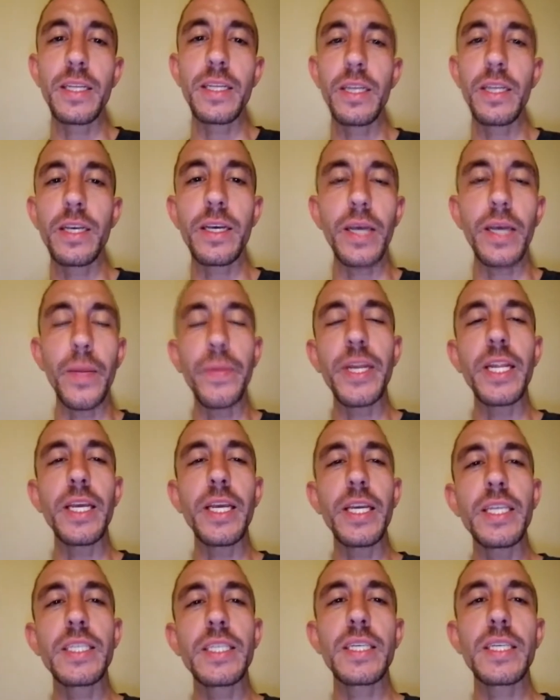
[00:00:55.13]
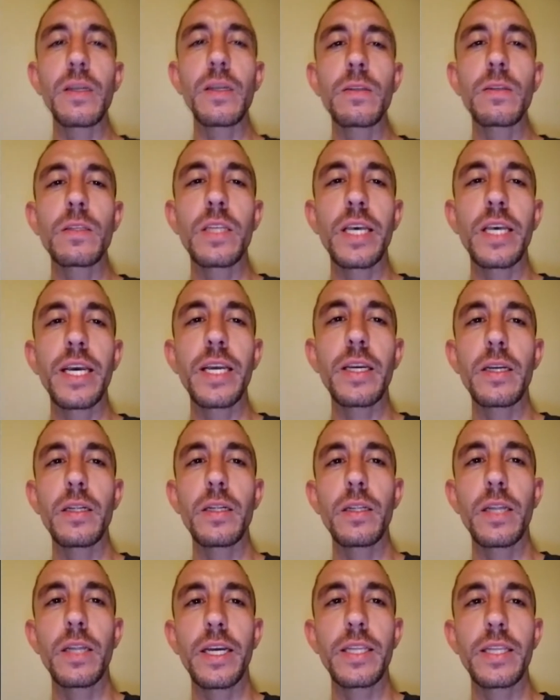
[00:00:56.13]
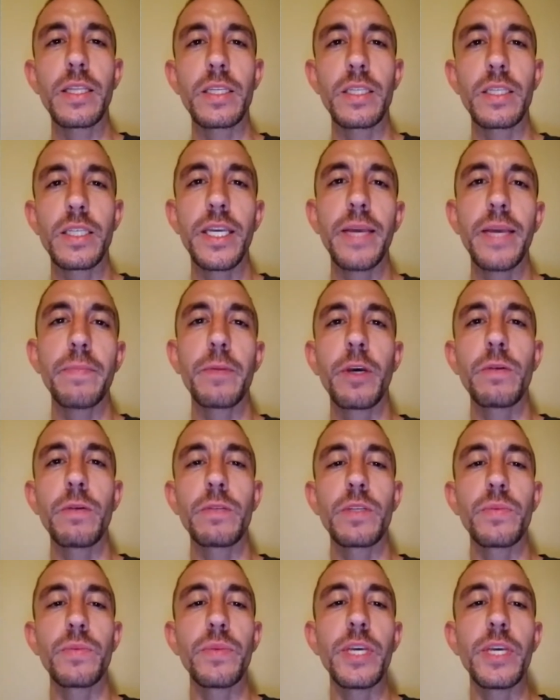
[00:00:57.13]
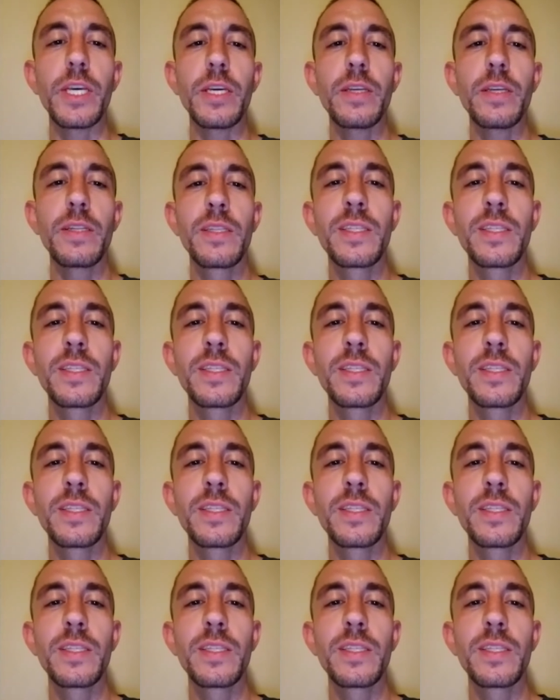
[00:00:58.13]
I mean, he sounds like the scapegoat to me.